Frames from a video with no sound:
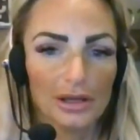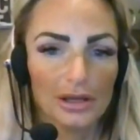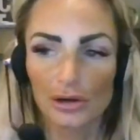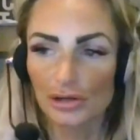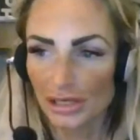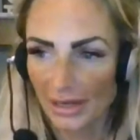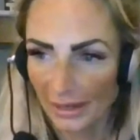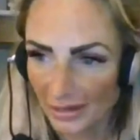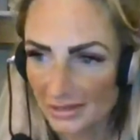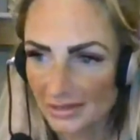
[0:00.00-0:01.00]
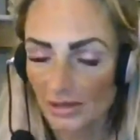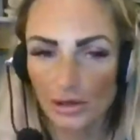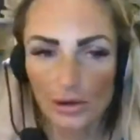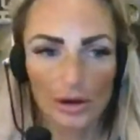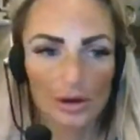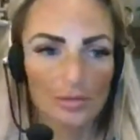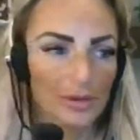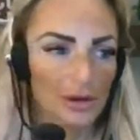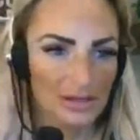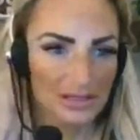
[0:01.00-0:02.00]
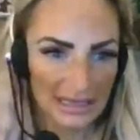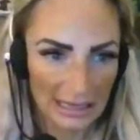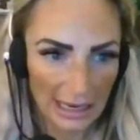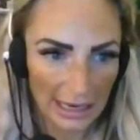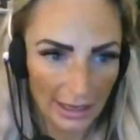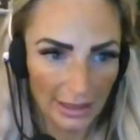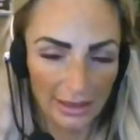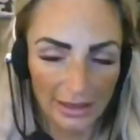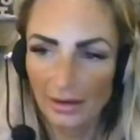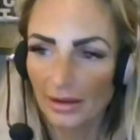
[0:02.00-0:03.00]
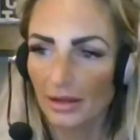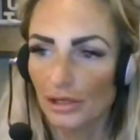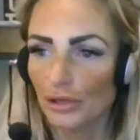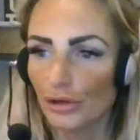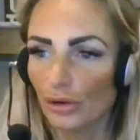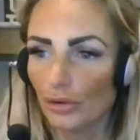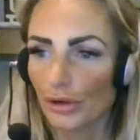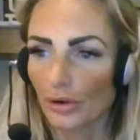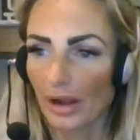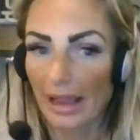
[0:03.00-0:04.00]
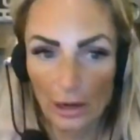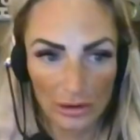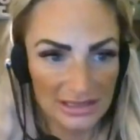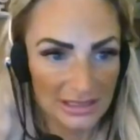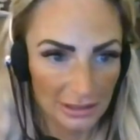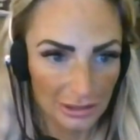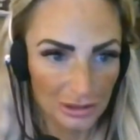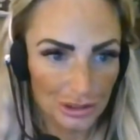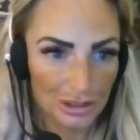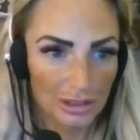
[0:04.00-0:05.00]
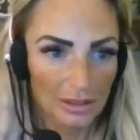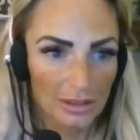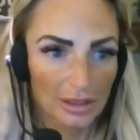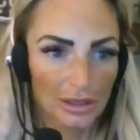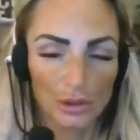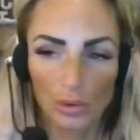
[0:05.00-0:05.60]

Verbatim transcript: your genetics, your DNA, you know, your heritage,